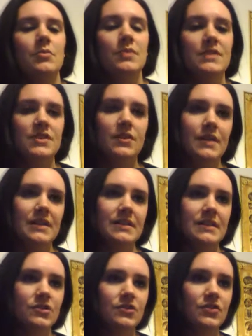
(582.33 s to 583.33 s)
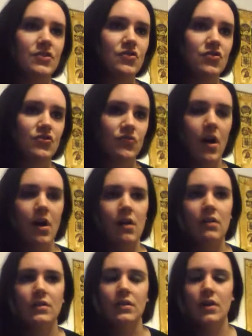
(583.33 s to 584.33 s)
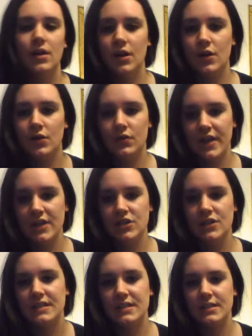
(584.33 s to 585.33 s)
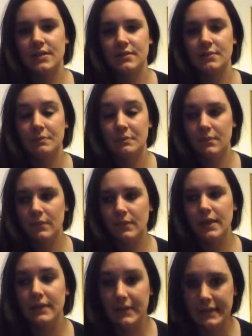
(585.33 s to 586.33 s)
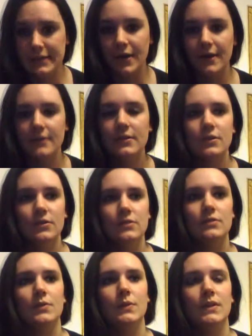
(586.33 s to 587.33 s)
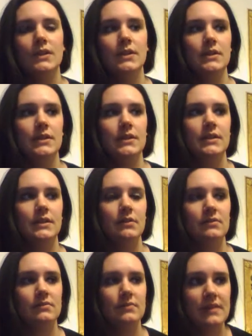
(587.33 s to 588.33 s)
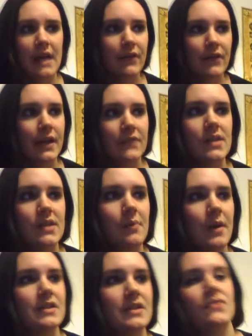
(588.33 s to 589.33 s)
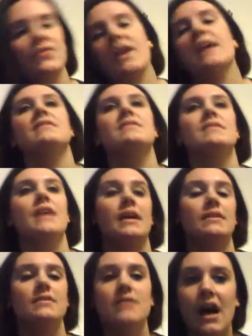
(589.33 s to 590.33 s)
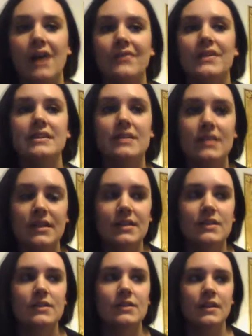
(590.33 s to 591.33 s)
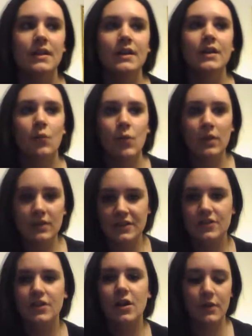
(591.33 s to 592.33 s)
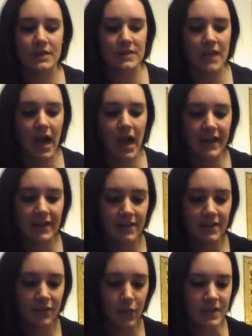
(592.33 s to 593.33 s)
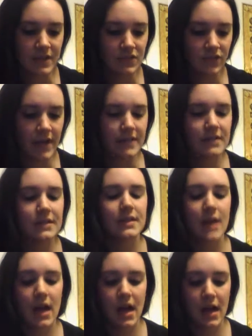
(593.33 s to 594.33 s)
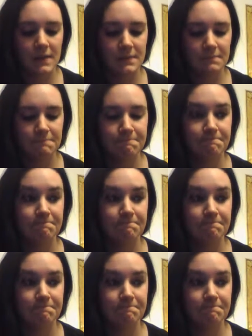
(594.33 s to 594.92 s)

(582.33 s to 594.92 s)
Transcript: but two, he's such a strong, courageous leader who, you know, never gives up on his friends and obviously is willing to go and die for his friends. Um,